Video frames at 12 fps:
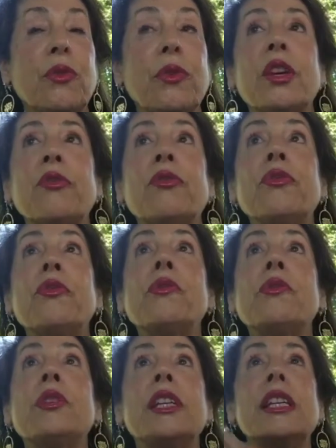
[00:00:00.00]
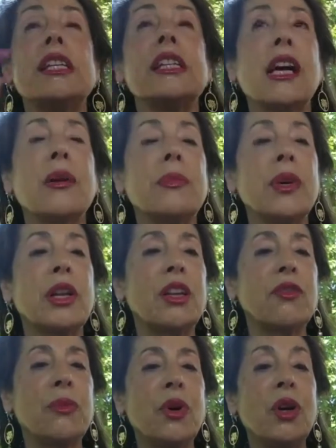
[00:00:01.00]
The food is
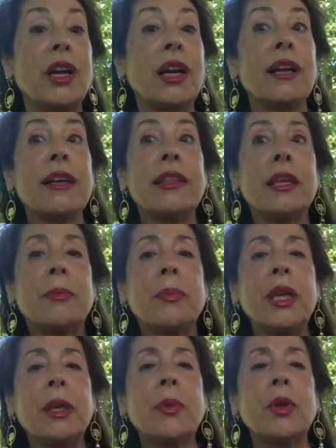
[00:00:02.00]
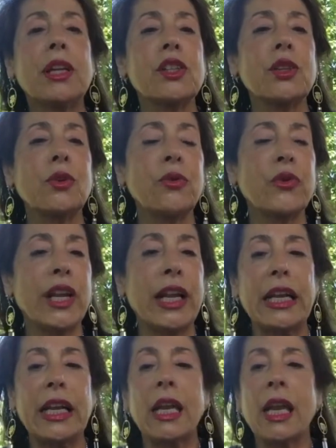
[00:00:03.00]
unbelievable. The people are so
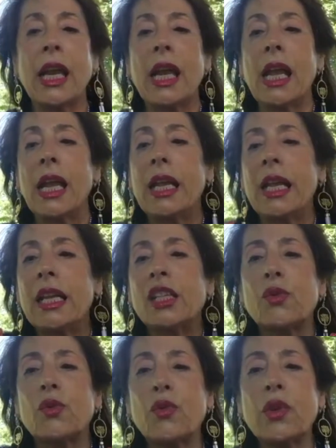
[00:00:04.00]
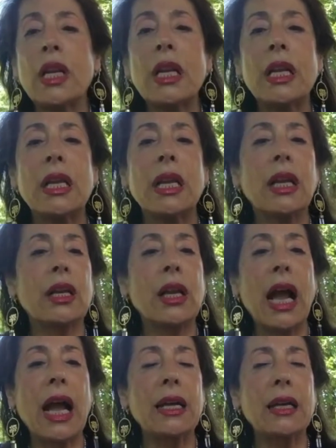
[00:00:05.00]
friendly. It's really,
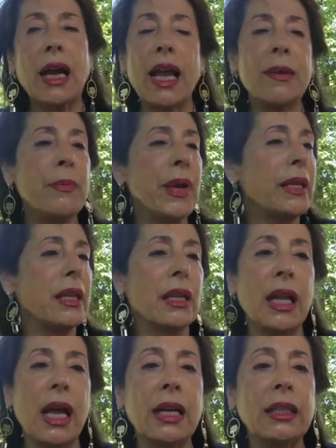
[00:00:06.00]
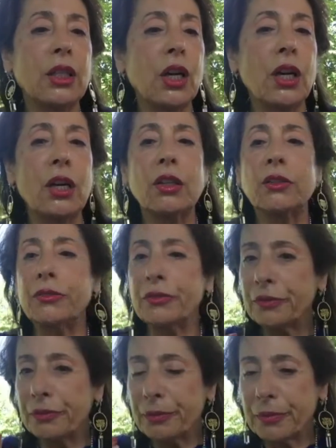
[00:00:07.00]
I, I've been in a lot of,
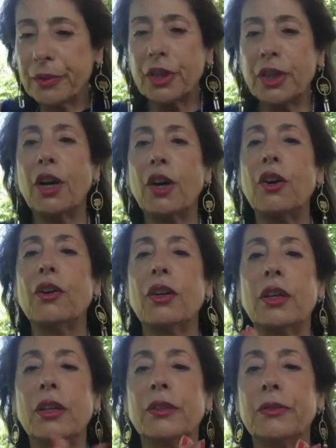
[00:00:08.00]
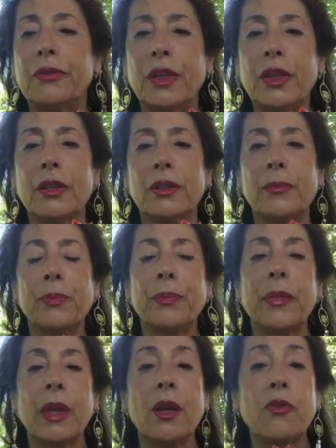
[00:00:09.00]
you know, of um,
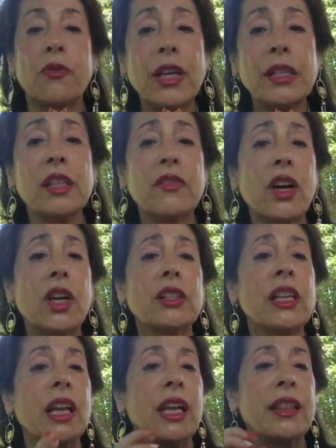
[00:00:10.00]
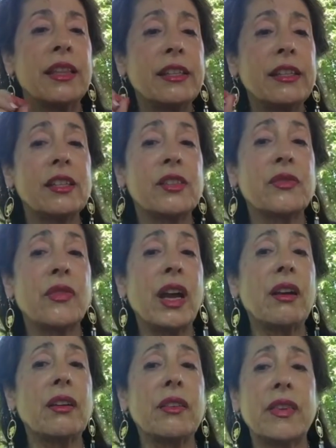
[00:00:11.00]
festivals. This is
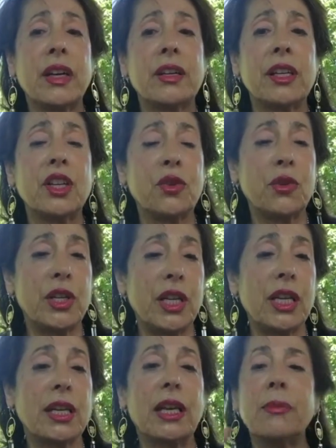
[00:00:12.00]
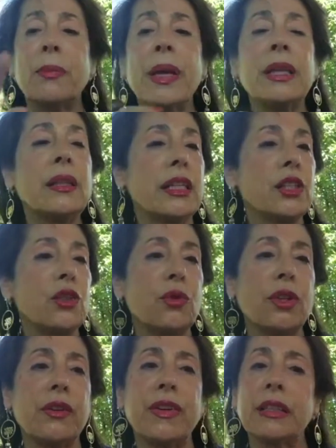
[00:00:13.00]
very, very unique. And Petra is doing
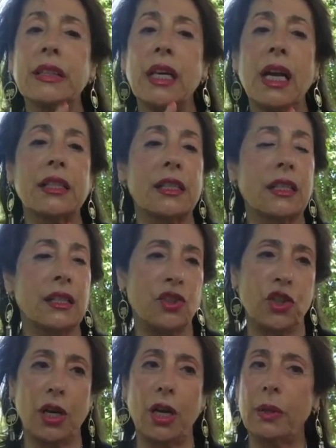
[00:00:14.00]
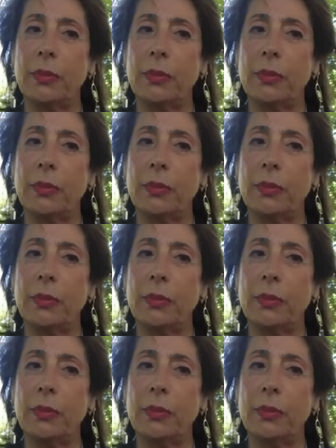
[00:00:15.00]
a fantastic job.